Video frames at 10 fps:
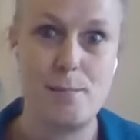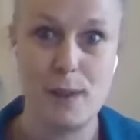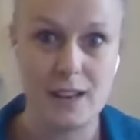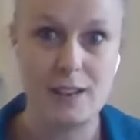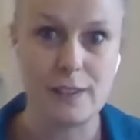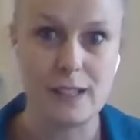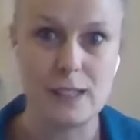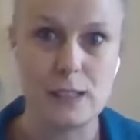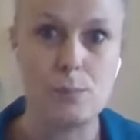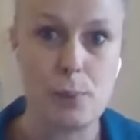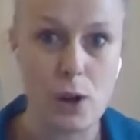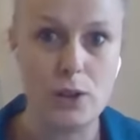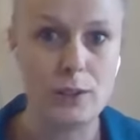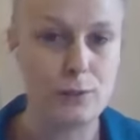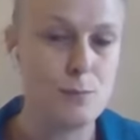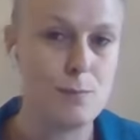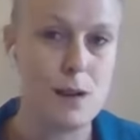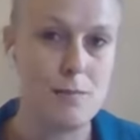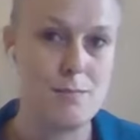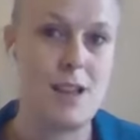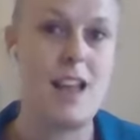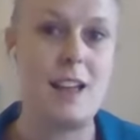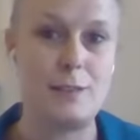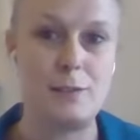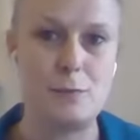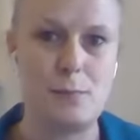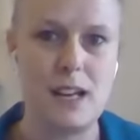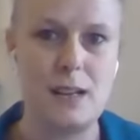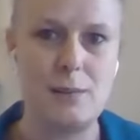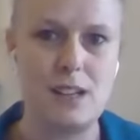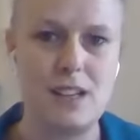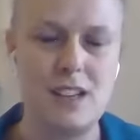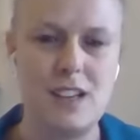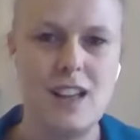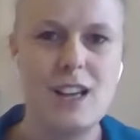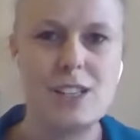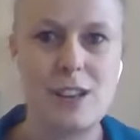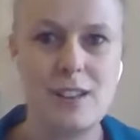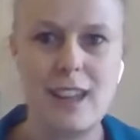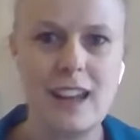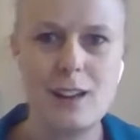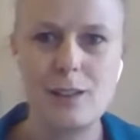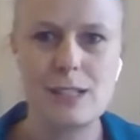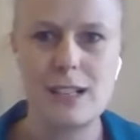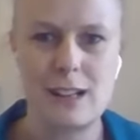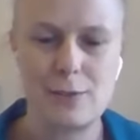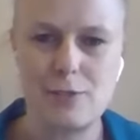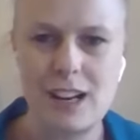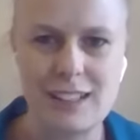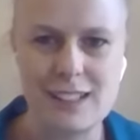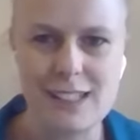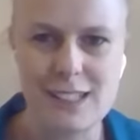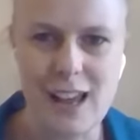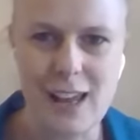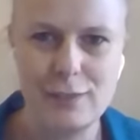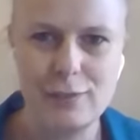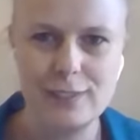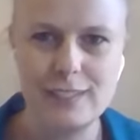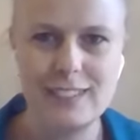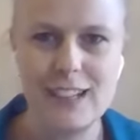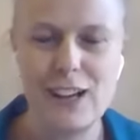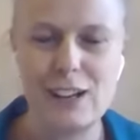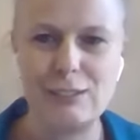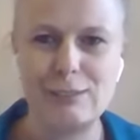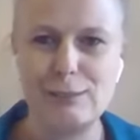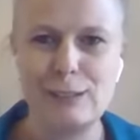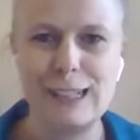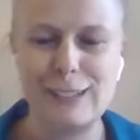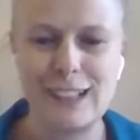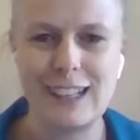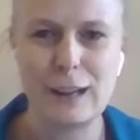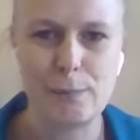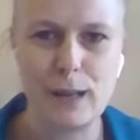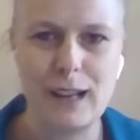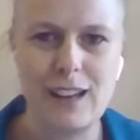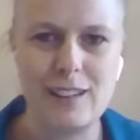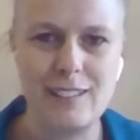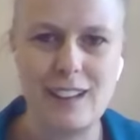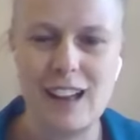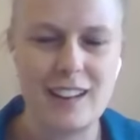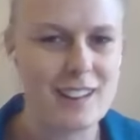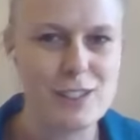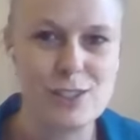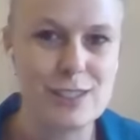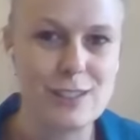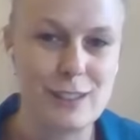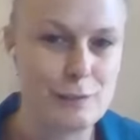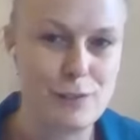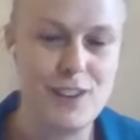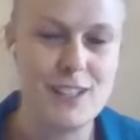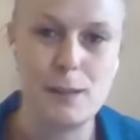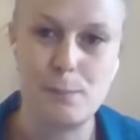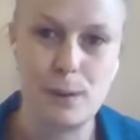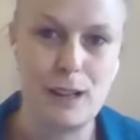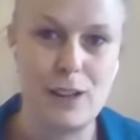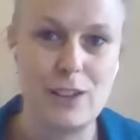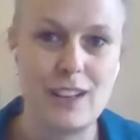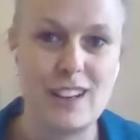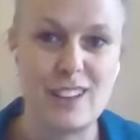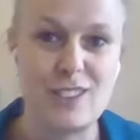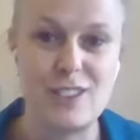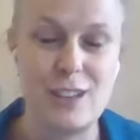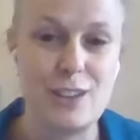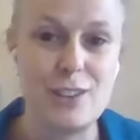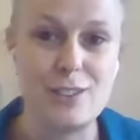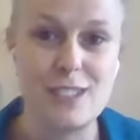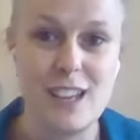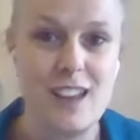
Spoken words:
benefits, both for mum and for baby. So then I was like, great, it's safe. Now, where do I get a pillow? And I just couldn't find a pillow that I could use.